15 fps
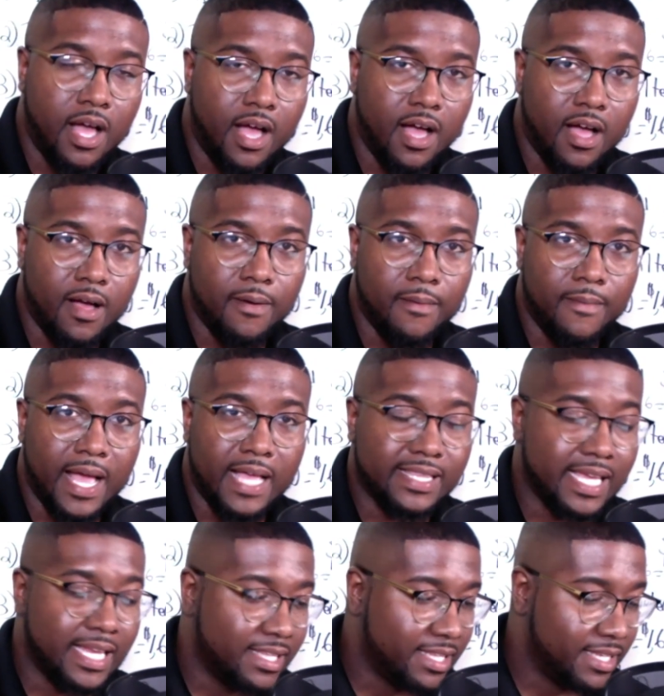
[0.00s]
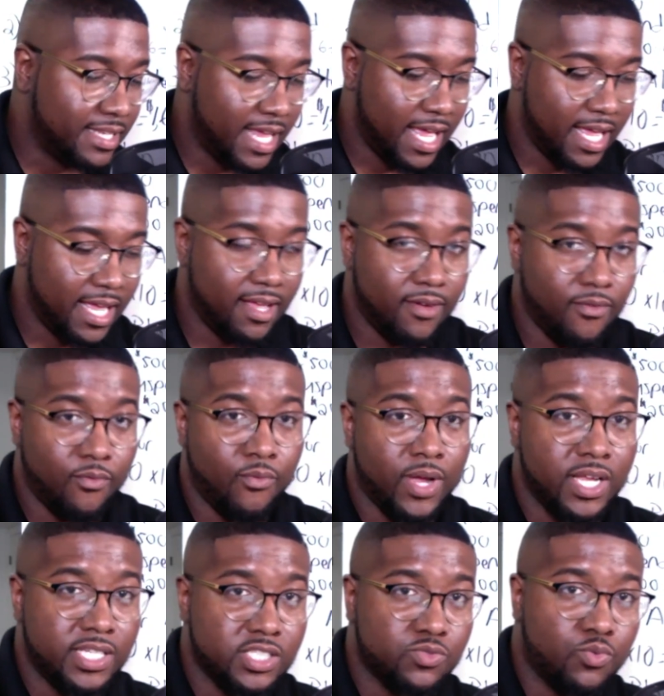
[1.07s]
At the end of the day,
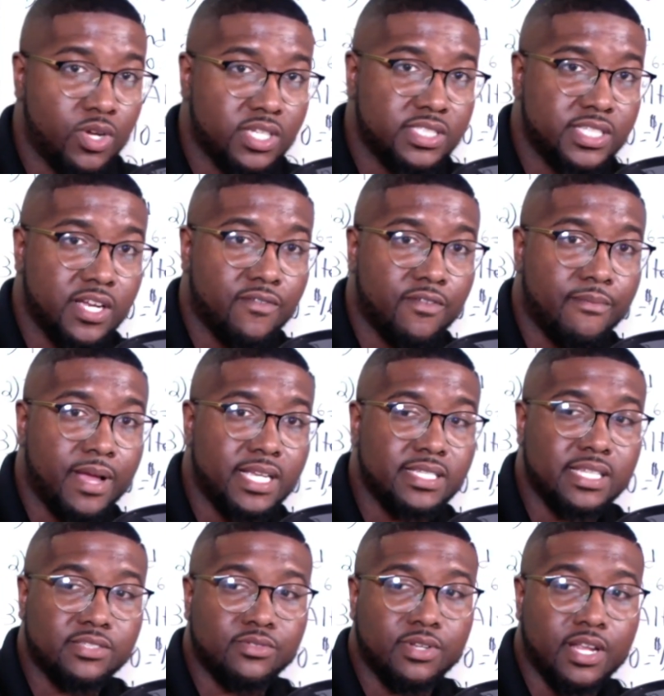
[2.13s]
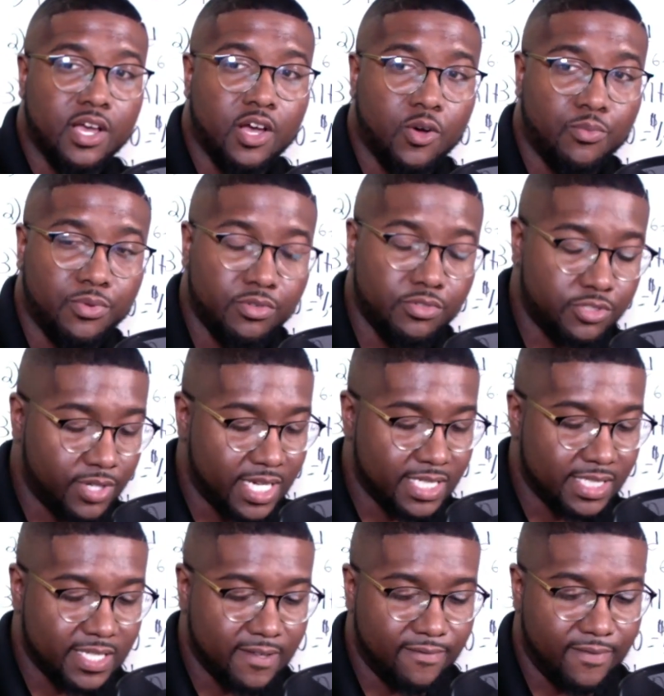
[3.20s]
we just want to share information that's going to help you
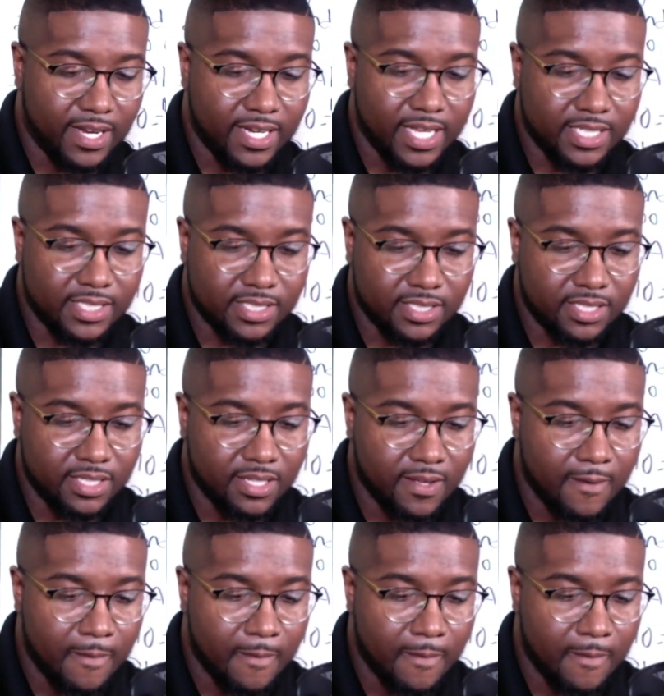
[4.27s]
transcend financially.